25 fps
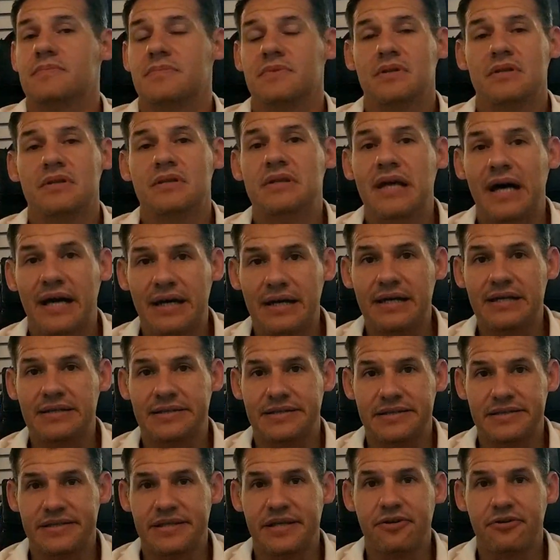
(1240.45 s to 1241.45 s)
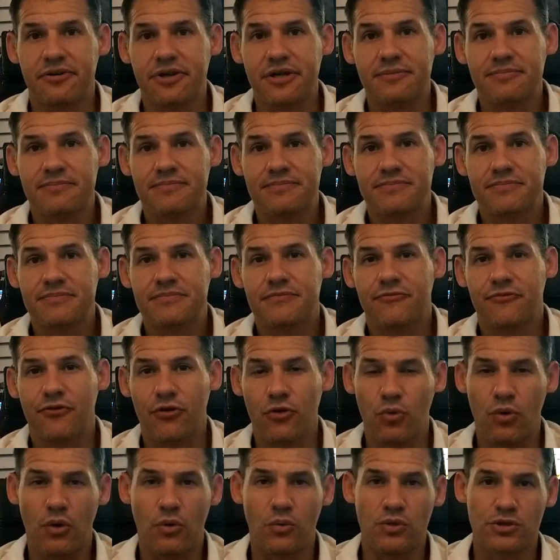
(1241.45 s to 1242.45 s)
Not necessary for
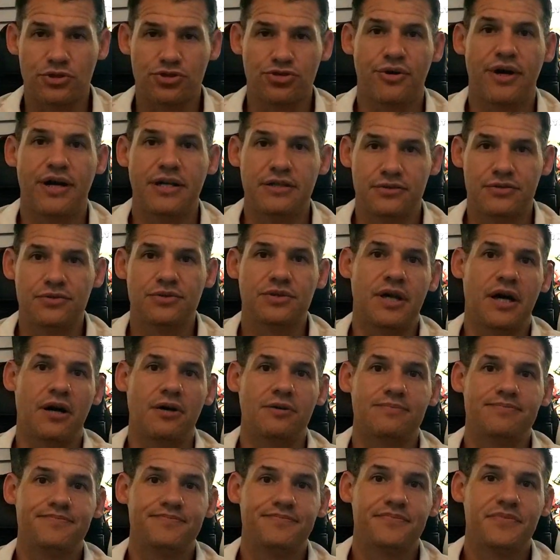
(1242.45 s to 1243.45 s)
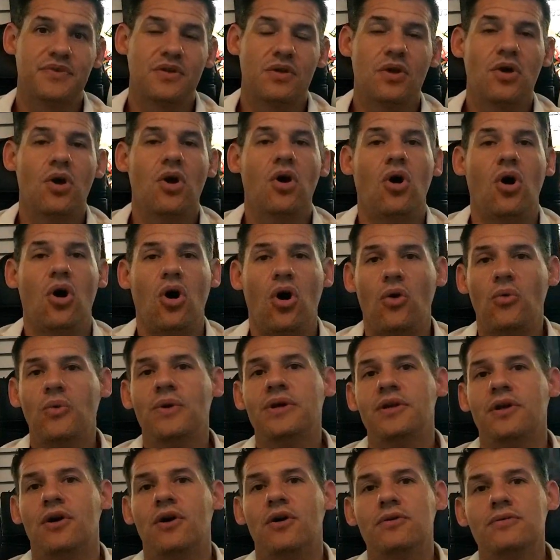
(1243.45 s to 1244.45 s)
what we're trying to tell. All we
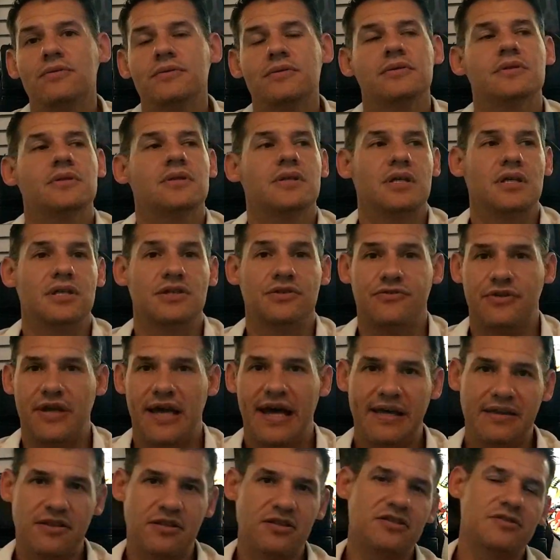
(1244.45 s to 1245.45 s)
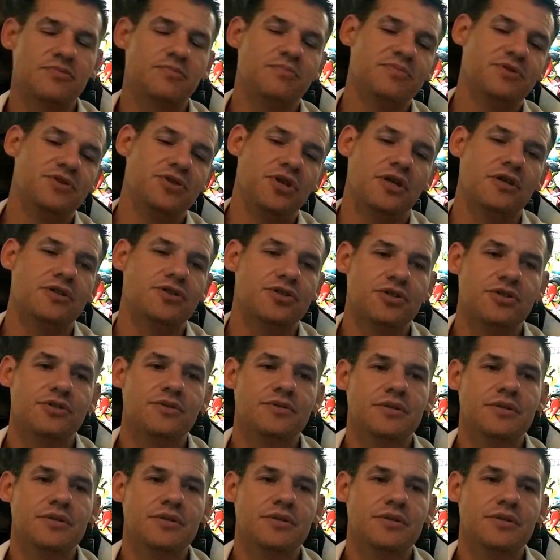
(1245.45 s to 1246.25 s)
know is at this juncture,